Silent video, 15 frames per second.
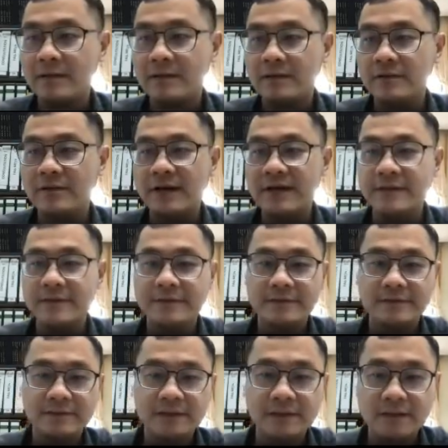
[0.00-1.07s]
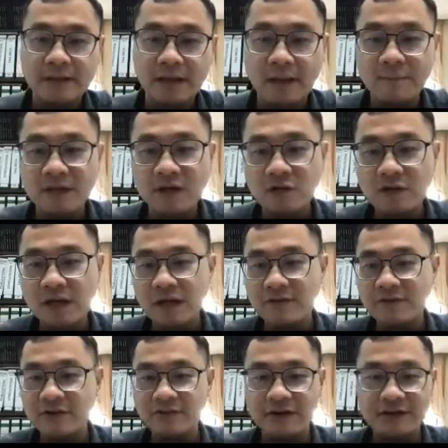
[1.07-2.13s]
All right. Okay. Happy New Year,
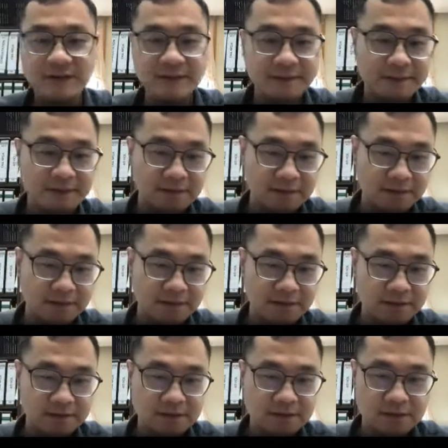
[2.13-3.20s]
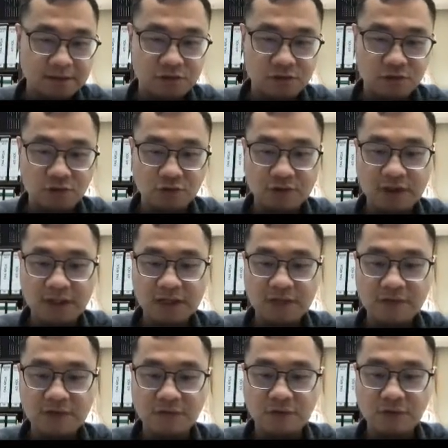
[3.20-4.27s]
everyone. Okay. So today
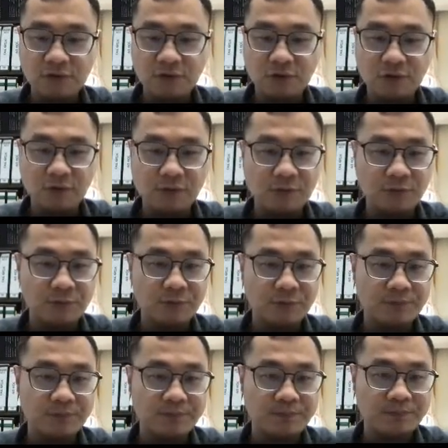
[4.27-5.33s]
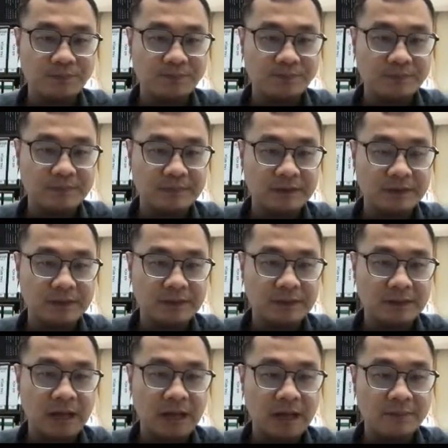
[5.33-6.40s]
we will
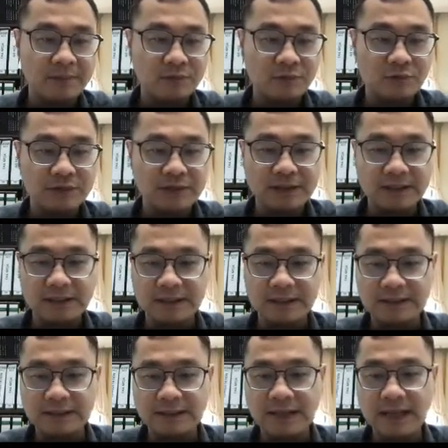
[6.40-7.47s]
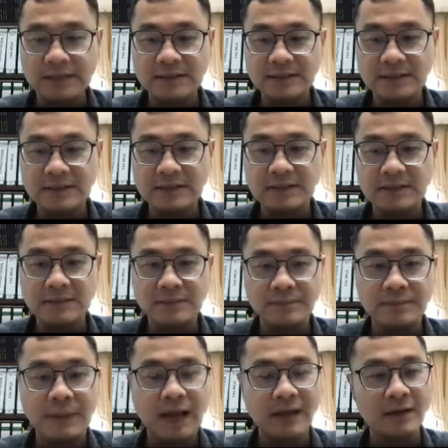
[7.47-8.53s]
come to the last
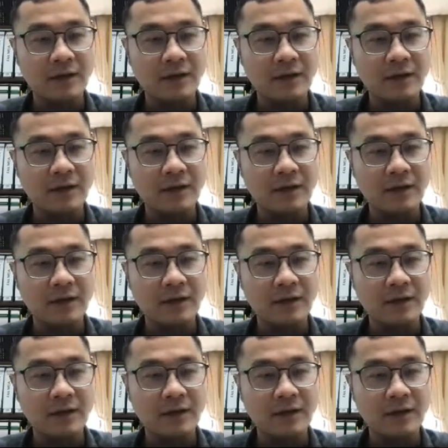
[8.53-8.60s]
part